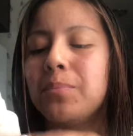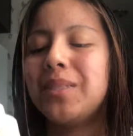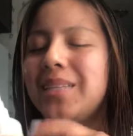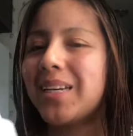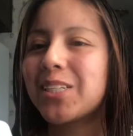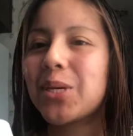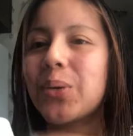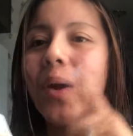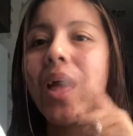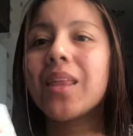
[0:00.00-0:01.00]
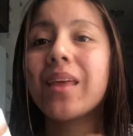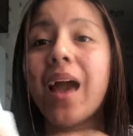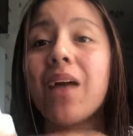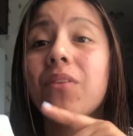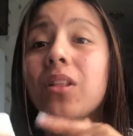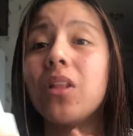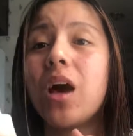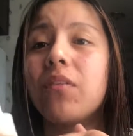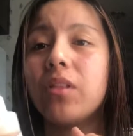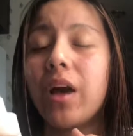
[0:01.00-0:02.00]
Badescu they have a
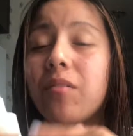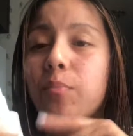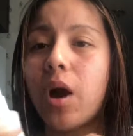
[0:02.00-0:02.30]
lot of a lot of